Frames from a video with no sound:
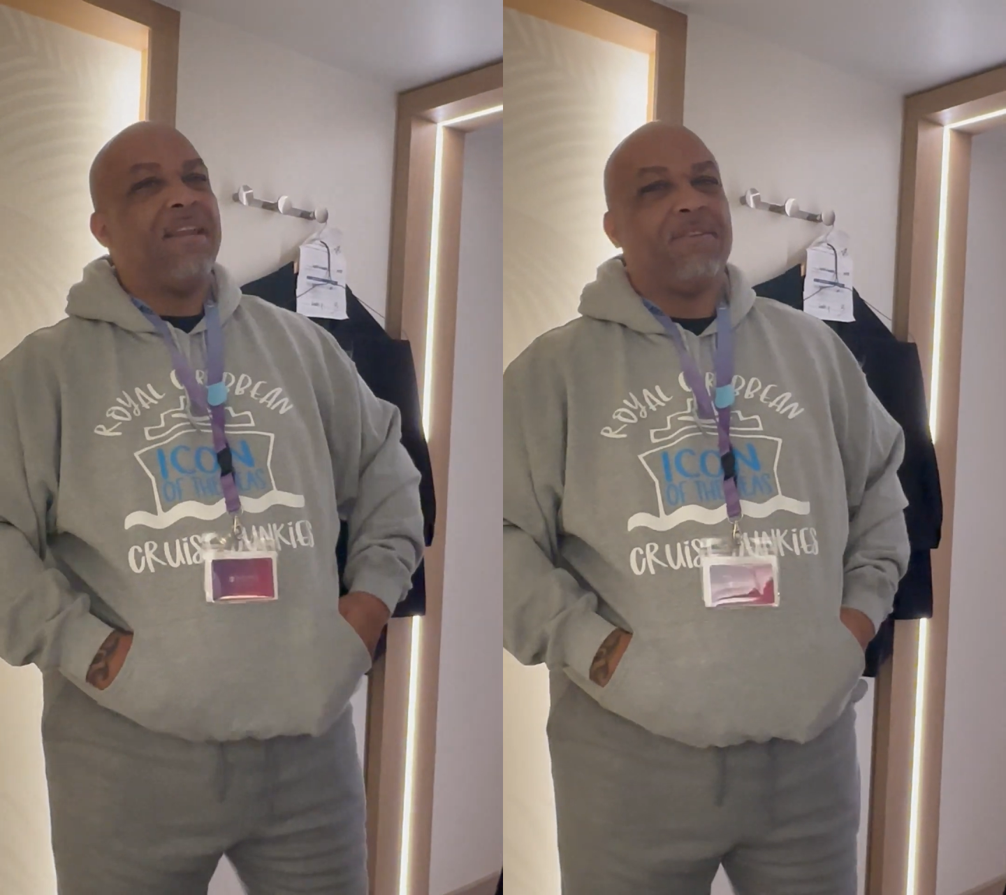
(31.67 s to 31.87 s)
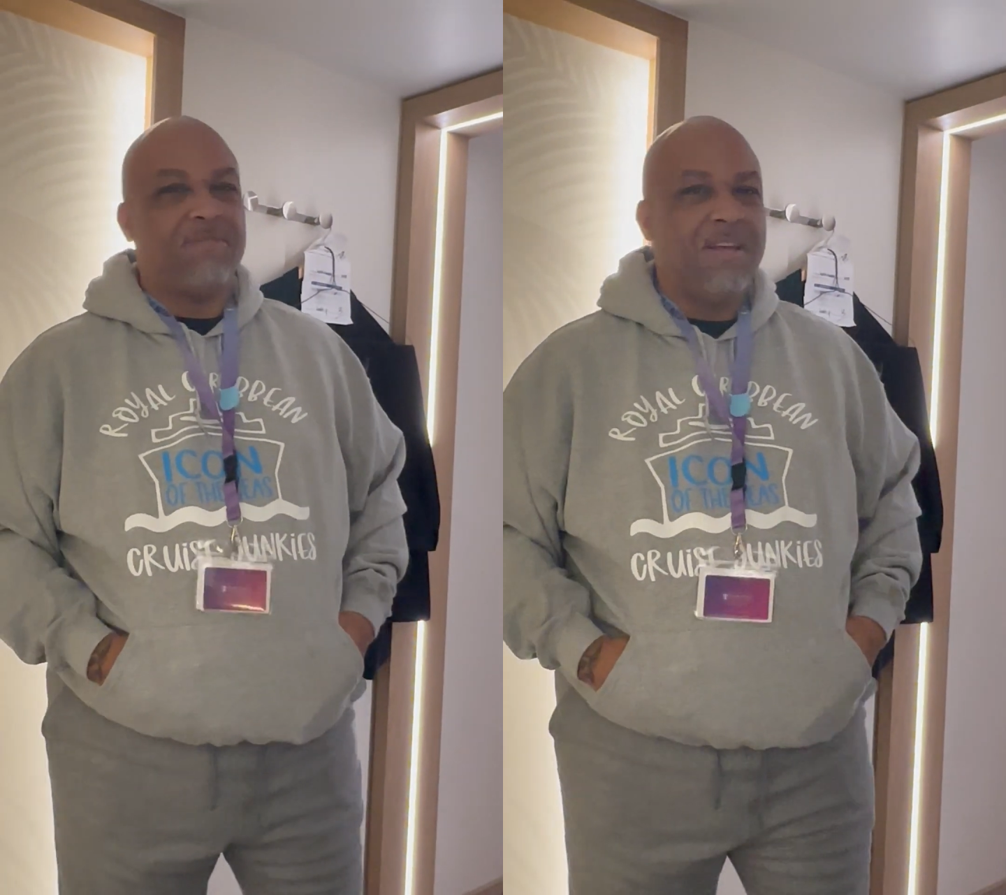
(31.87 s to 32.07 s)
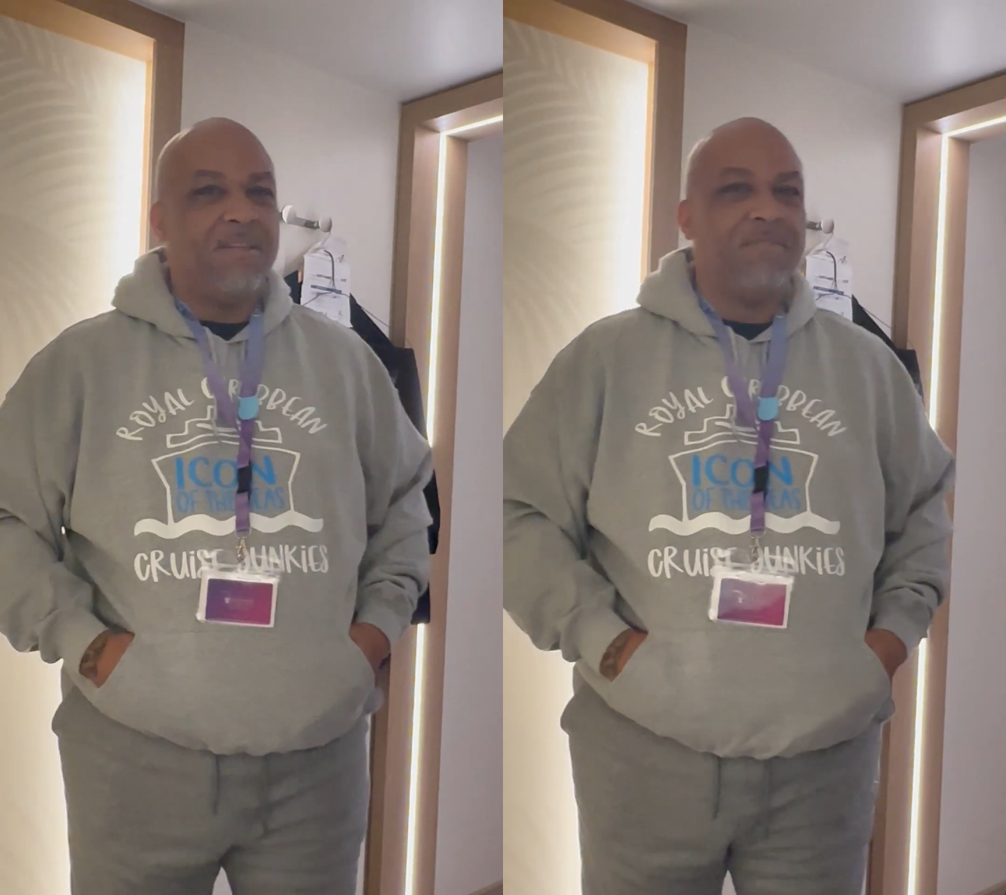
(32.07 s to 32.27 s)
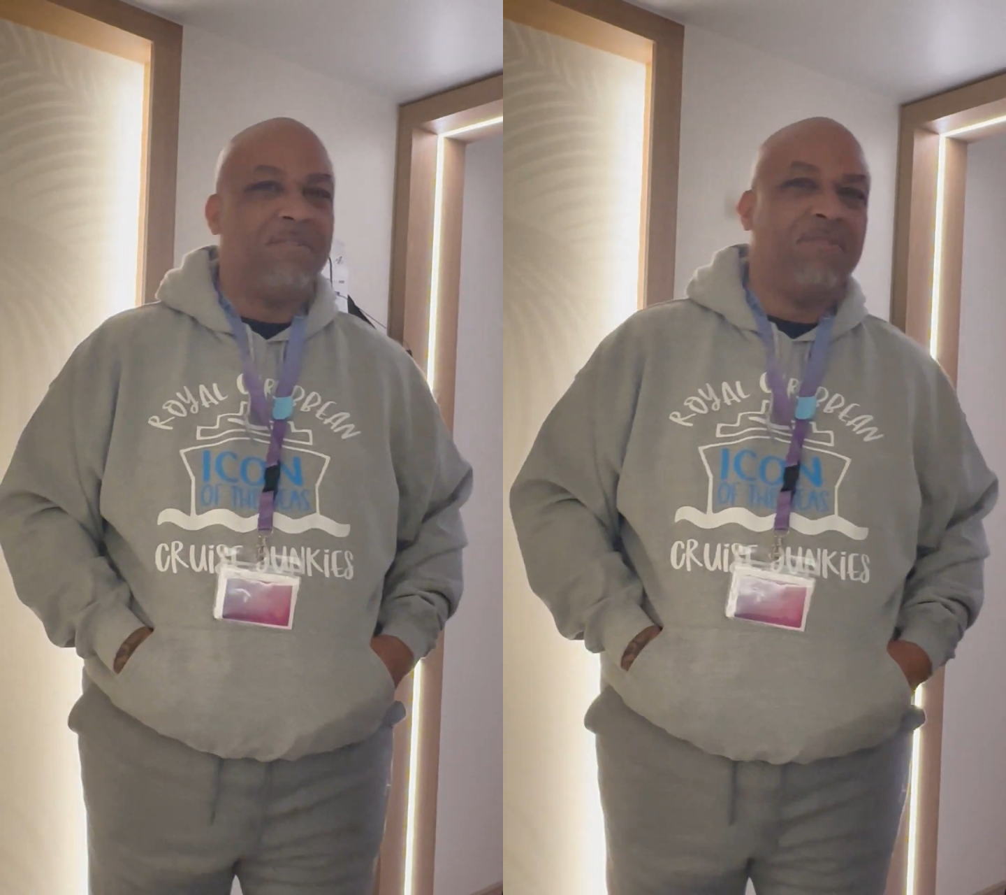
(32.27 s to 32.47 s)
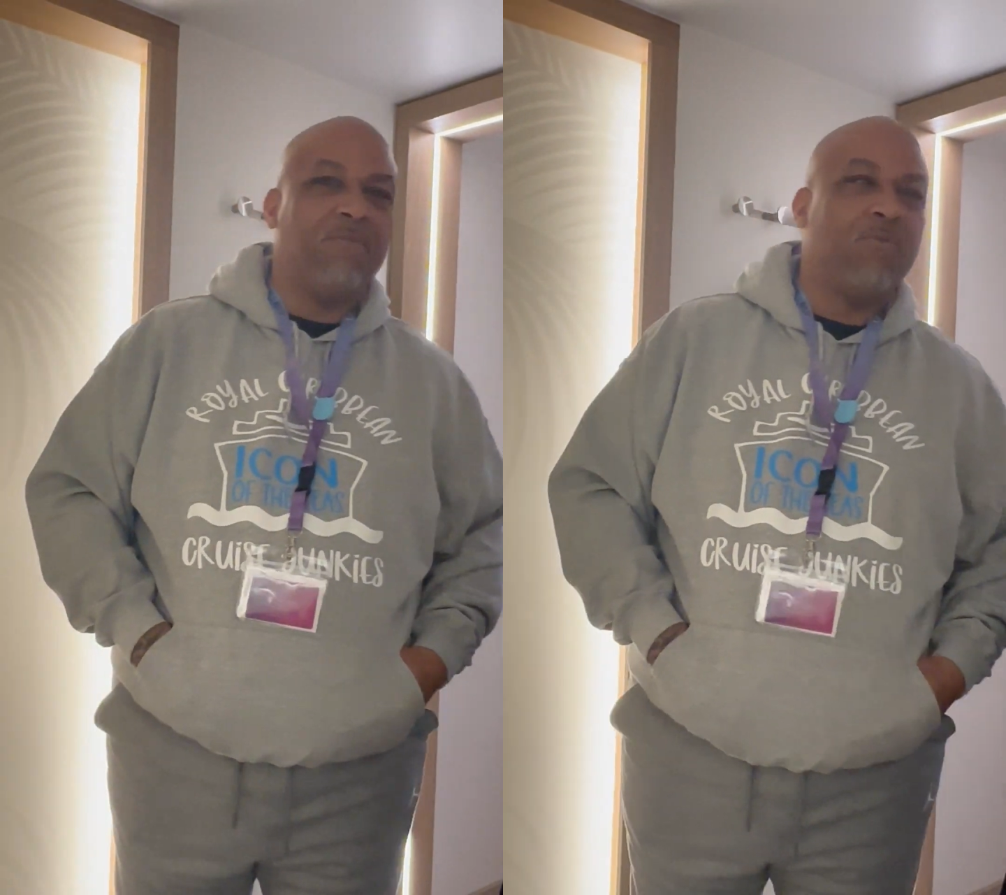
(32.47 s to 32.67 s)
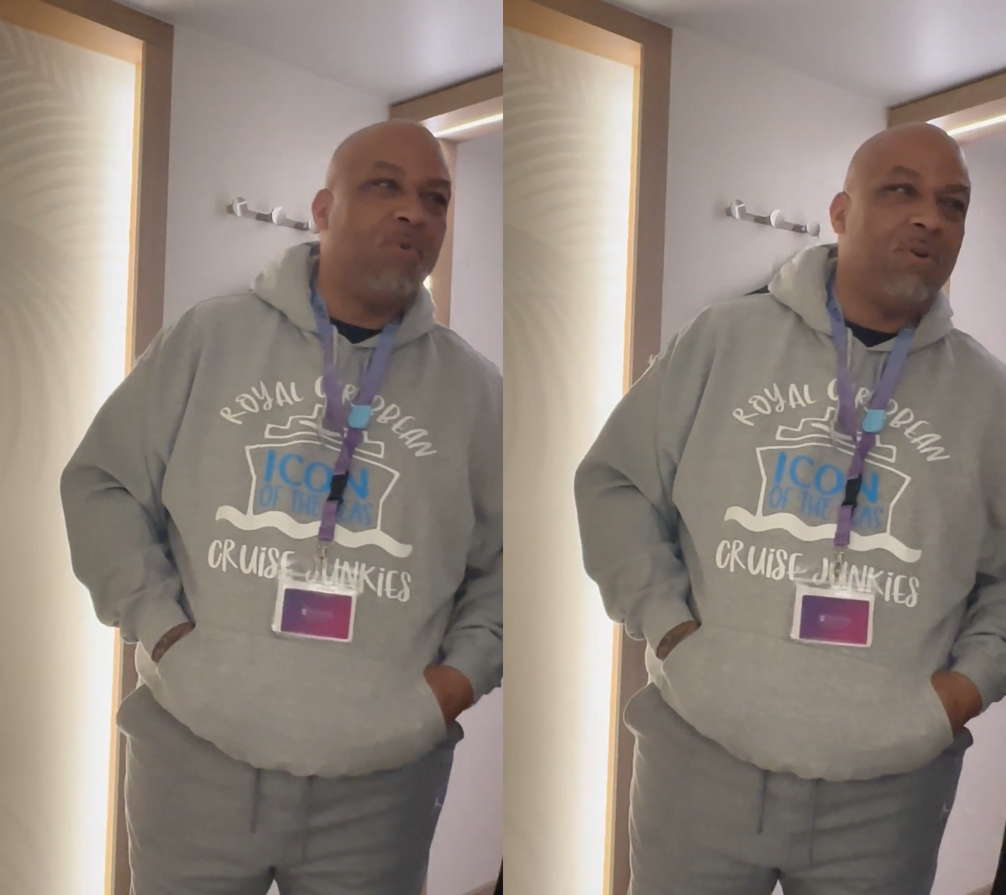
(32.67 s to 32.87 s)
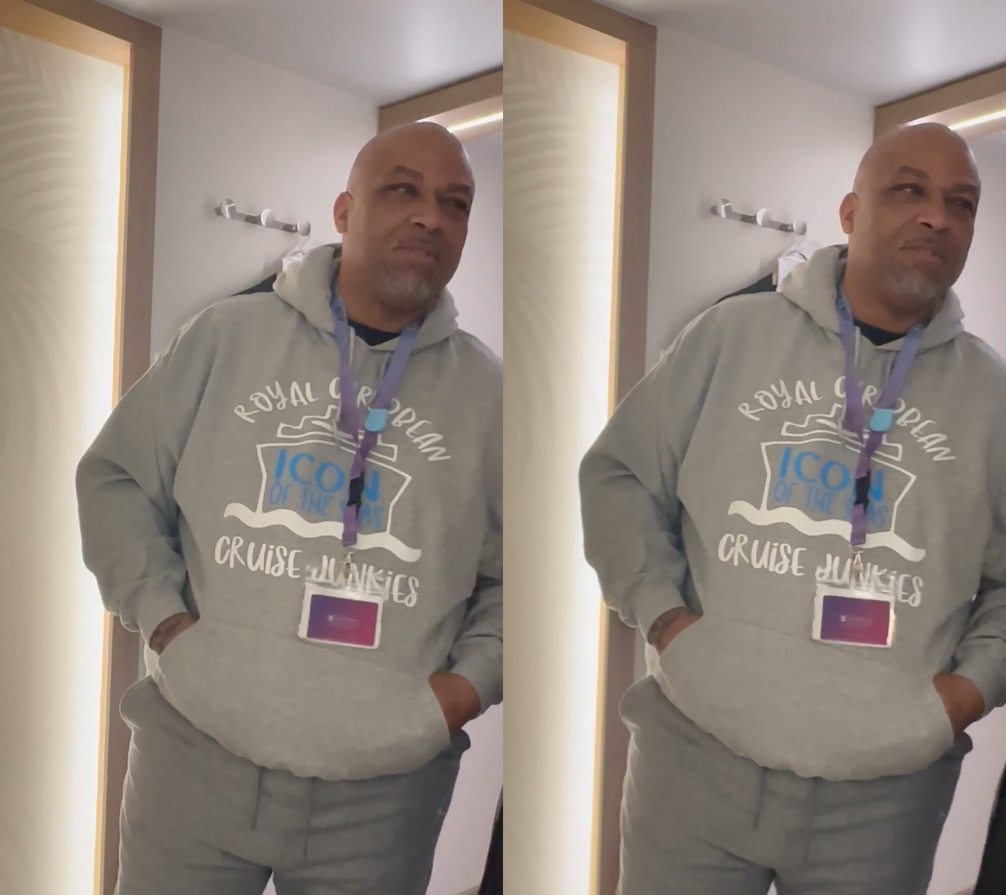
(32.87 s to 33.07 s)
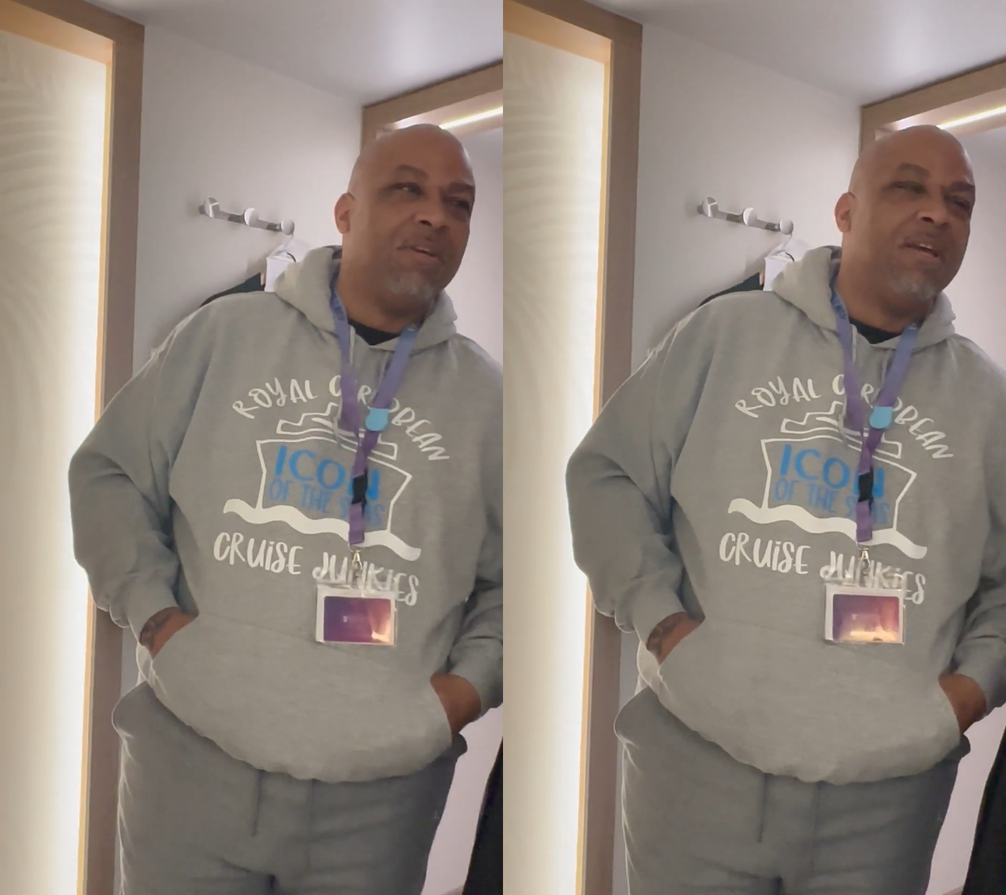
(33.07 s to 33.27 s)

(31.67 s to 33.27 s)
it done, of course.